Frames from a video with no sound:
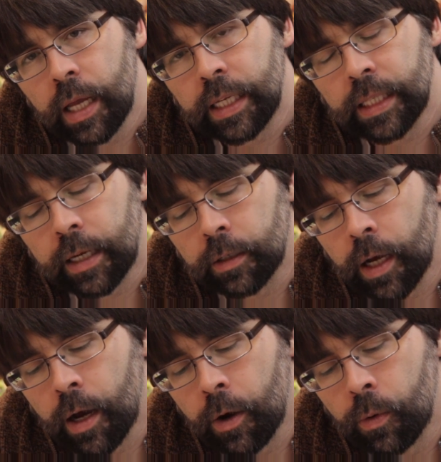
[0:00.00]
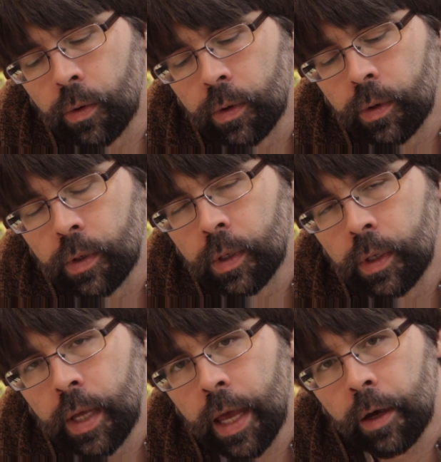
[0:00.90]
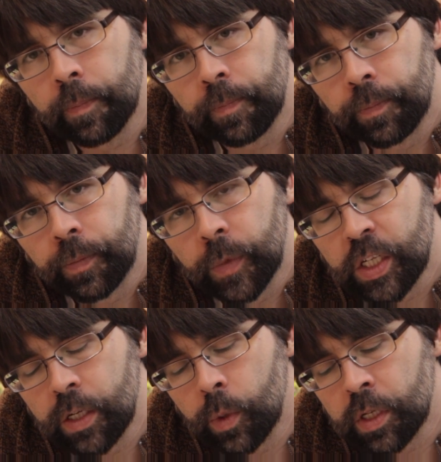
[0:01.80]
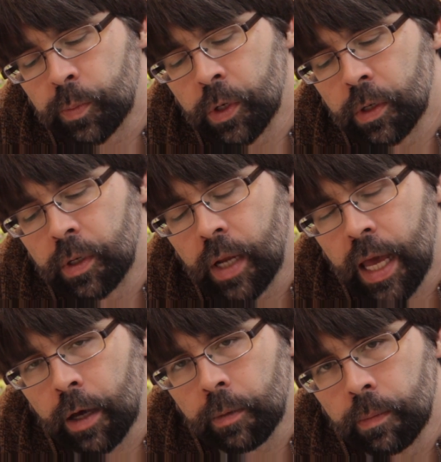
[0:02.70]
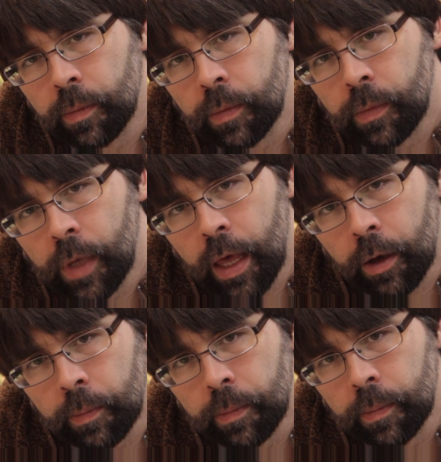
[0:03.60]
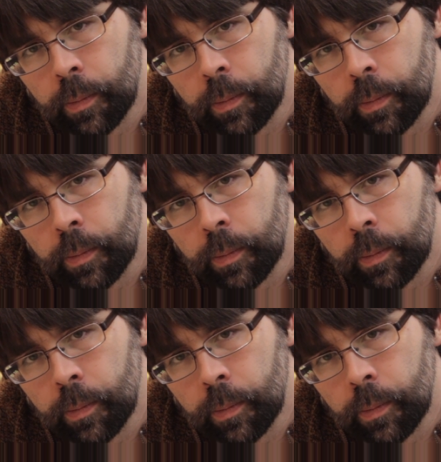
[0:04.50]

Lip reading: and he let her go. "Help," she whispered. "Help, help,